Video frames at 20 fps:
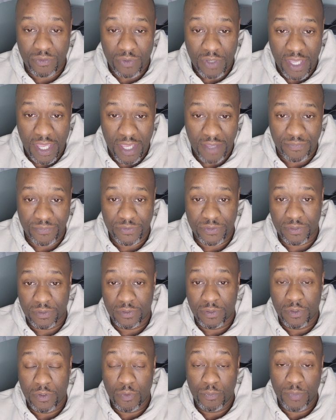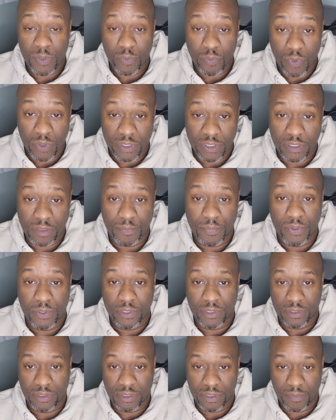you have to be willing to put
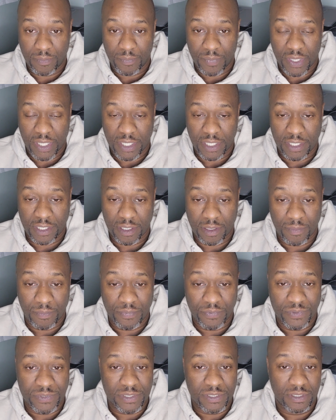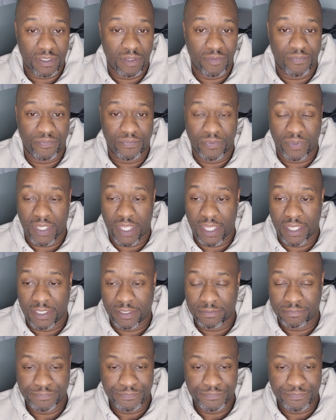a little money up for stuff like